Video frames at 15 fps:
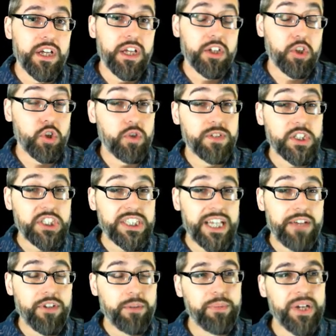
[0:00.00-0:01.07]
Universe
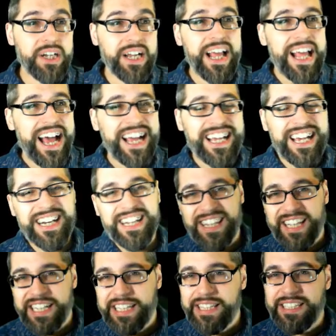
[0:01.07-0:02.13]
7, but I kind of
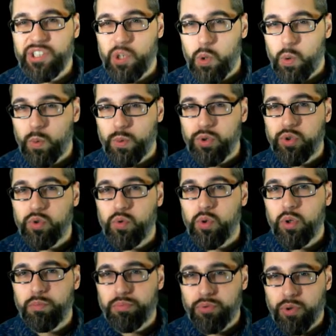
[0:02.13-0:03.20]
like this old
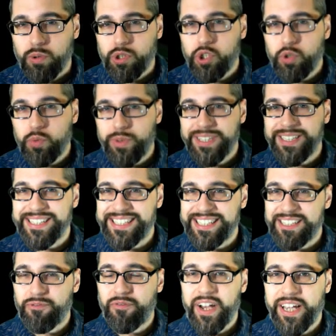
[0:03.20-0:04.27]
school approach to it, the
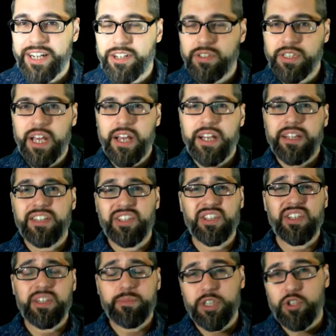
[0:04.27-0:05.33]
Z Fighters. This is
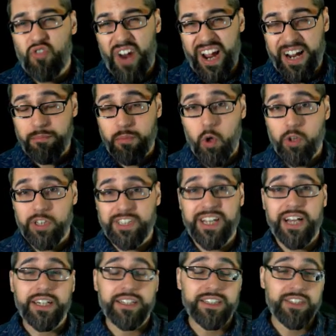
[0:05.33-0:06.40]
going to be Dragon Ball
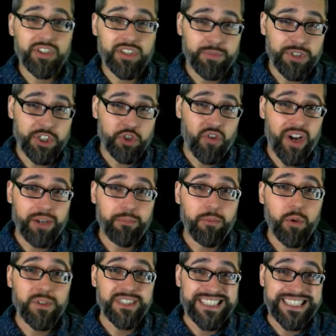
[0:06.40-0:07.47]
Saga, this is going to be Dragon
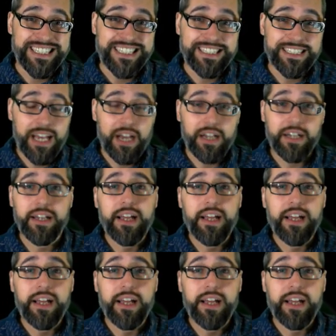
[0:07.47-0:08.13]
Ball Z Saga.